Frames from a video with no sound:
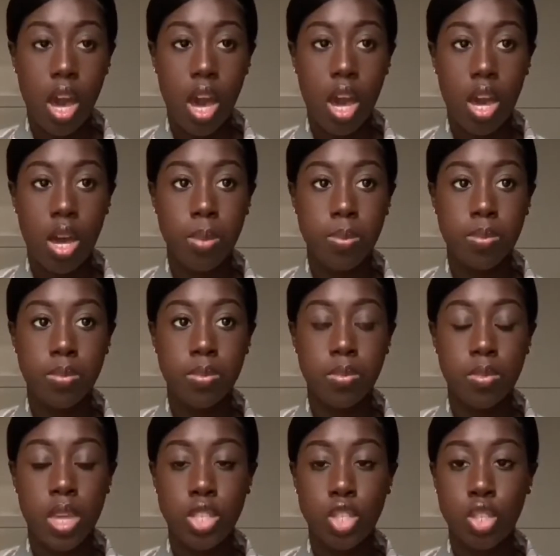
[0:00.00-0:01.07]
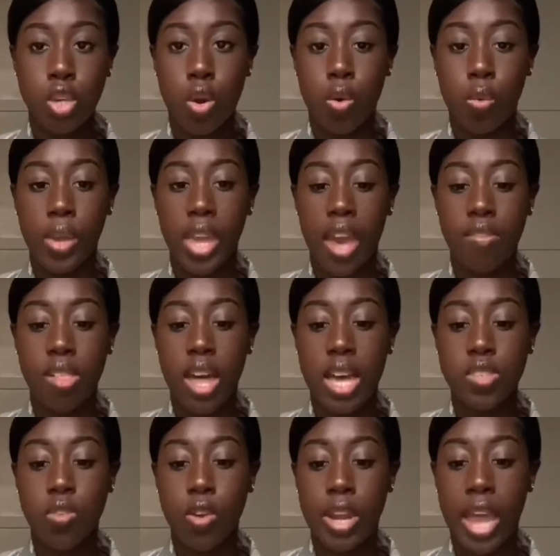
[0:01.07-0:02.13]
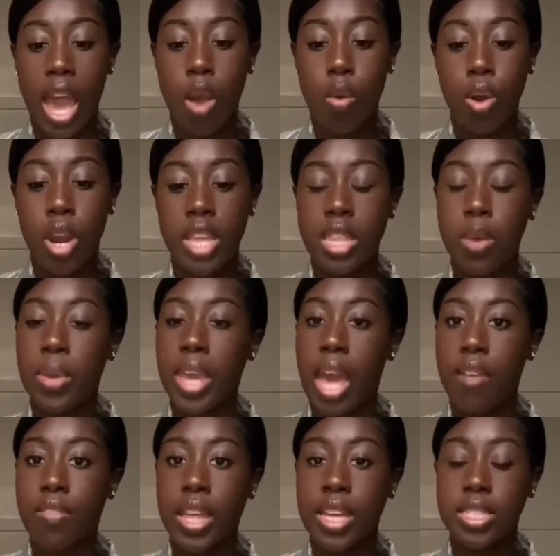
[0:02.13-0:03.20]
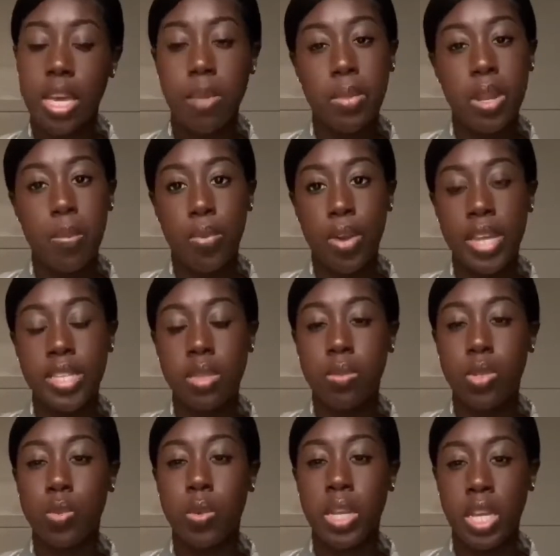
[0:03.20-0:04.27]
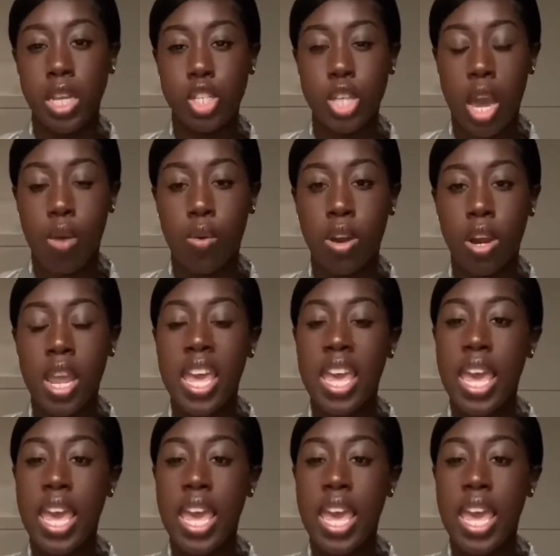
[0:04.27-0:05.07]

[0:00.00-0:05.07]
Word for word: Um, and so we have class for an hour and then we have like 10 minute breaks in between each hour.